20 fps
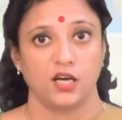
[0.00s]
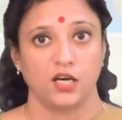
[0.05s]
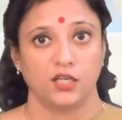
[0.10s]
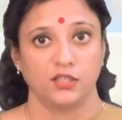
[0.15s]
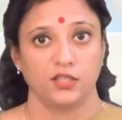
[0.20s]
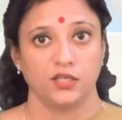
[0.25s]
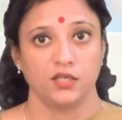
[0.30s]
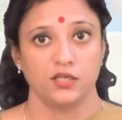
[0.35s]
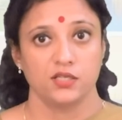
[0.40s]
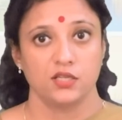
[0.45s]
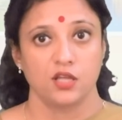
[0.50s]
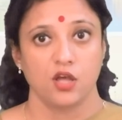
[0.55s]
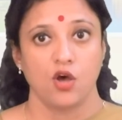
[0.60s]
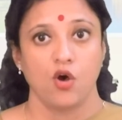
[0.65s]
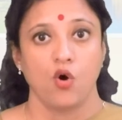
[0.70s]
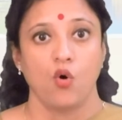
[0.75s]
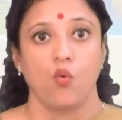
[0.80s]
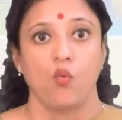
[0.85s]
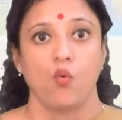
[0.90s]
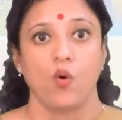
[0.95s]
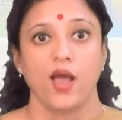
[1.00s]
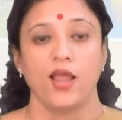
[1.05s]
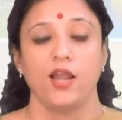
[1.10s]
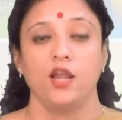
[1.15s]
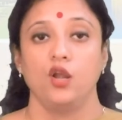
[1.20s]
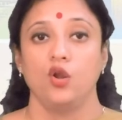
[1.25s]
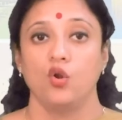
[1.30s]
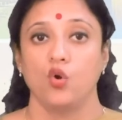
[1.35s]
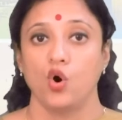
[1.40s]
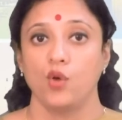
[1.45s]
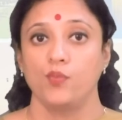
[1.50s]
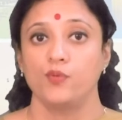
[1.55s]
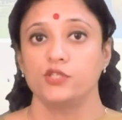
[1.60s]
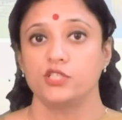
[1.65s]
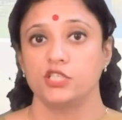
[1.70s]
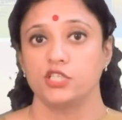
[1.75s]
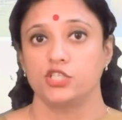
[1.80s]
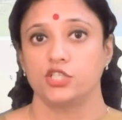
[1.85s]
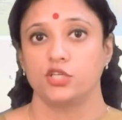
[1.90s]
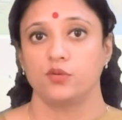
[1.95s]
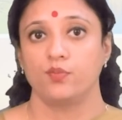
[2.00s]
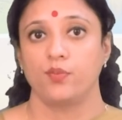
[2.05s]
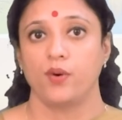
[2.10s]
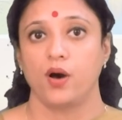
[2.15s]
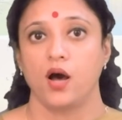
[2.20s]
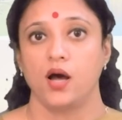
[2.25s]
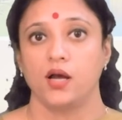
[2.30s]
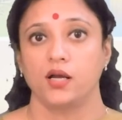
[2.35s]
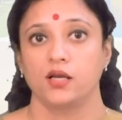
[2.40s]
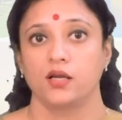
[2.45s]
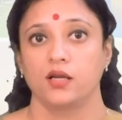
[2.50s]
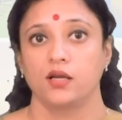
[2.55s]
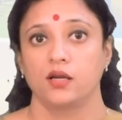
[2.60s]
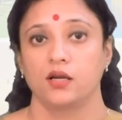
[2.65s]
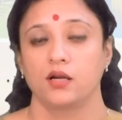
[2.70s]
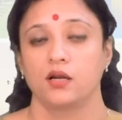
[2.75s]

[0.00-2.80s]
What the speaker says: others, while low position power